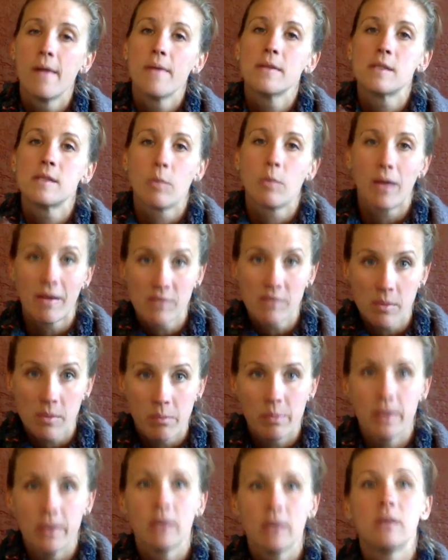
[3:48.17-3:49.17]
So we have to
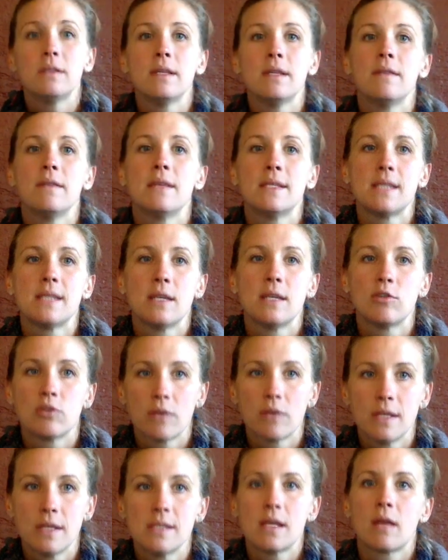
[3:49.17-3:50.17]
build in this
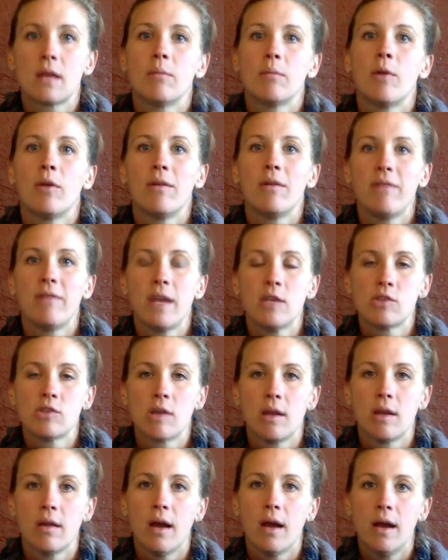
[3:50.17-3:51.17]
intrinsic
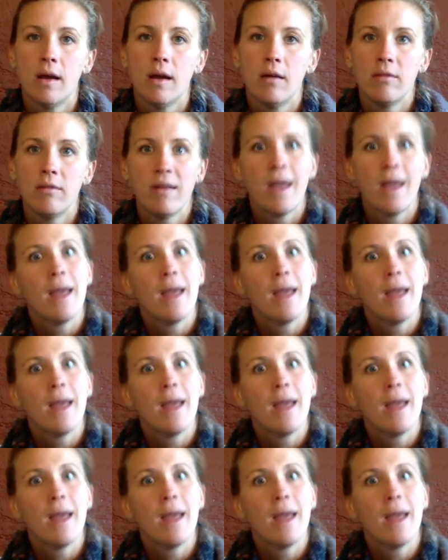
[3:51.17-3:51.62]
motivation of,